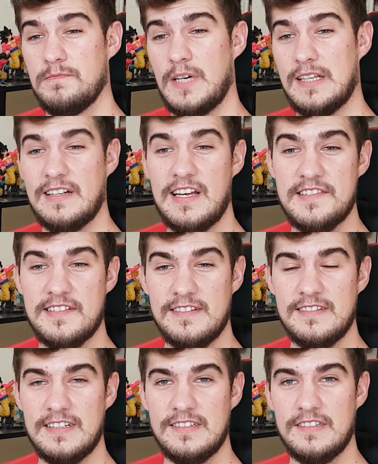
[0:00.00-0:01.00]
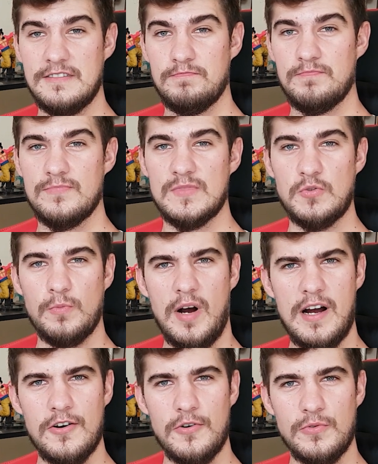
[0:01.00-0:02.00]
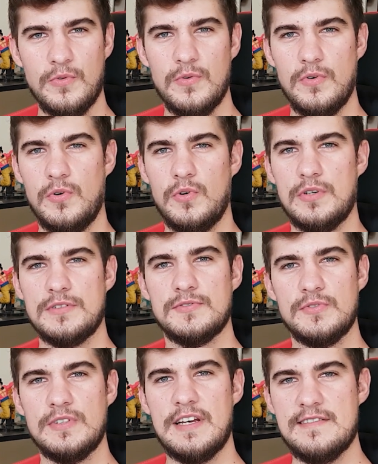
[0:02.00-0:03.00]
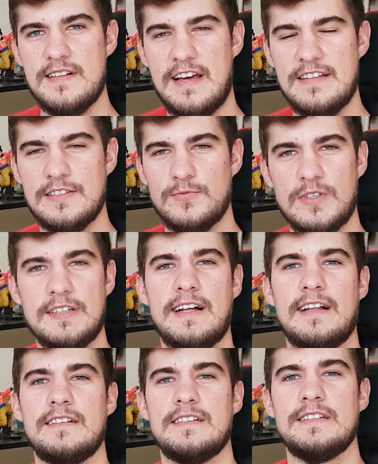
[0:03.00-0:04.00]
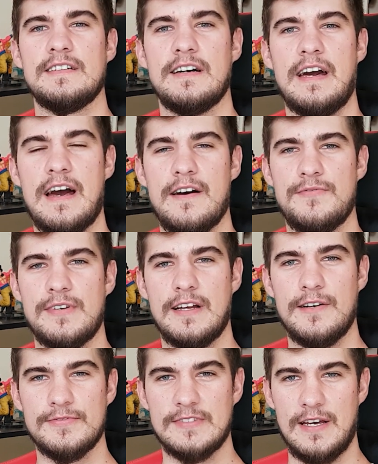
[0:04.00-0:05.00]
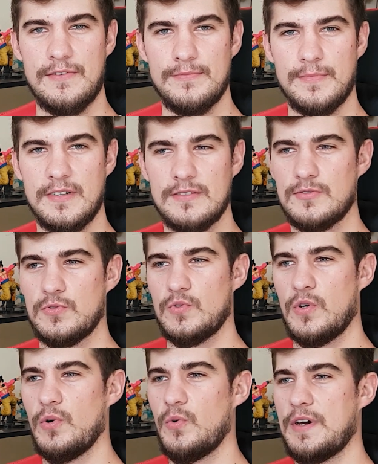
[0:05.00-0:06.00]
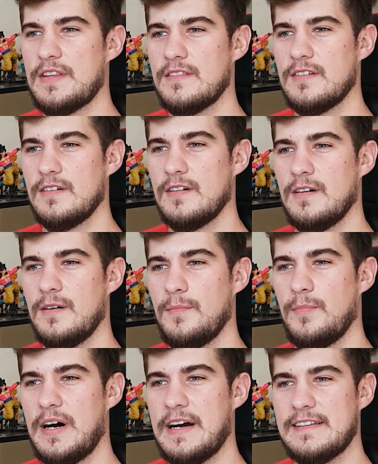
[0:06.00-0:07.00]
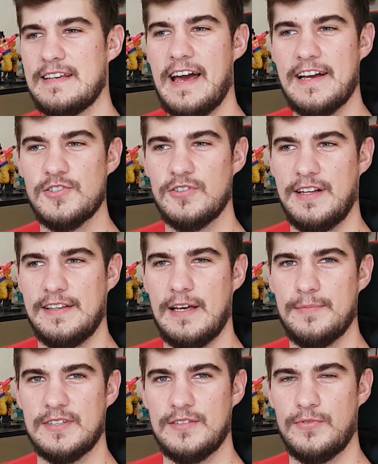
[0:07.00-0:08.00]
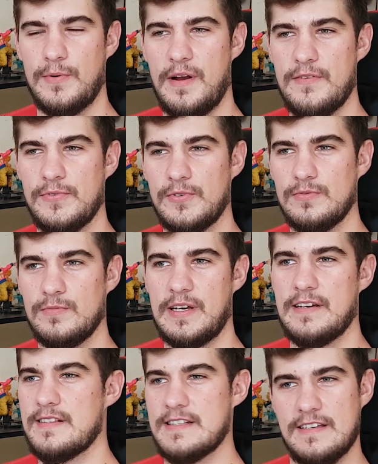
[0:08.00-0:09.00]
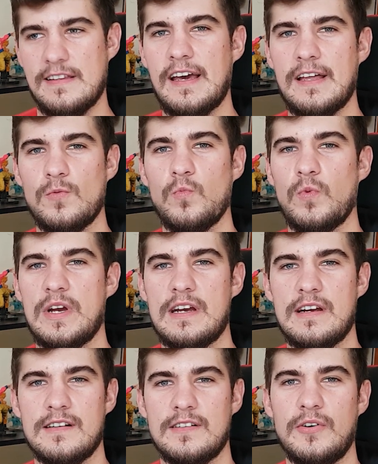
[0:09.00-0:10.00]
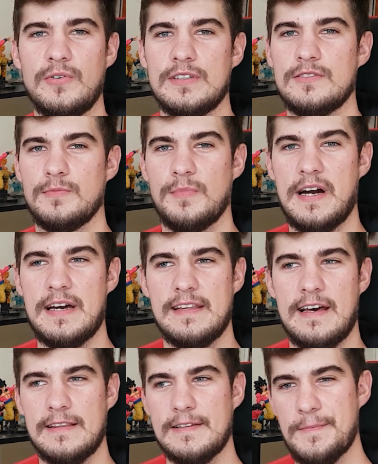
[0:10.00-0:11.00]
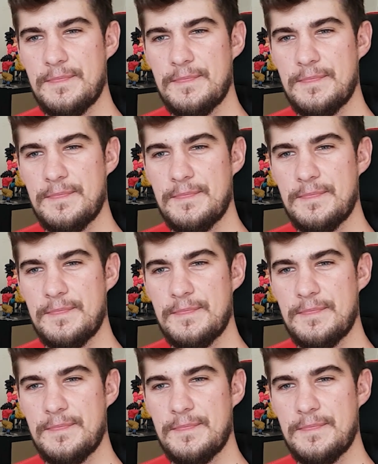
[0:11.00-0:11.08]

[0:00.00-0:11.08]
At least until tomorrow or two days later when I'll uh, have enough time to go and uh, buy the actual adapter for my phone because in the end we're going to buy that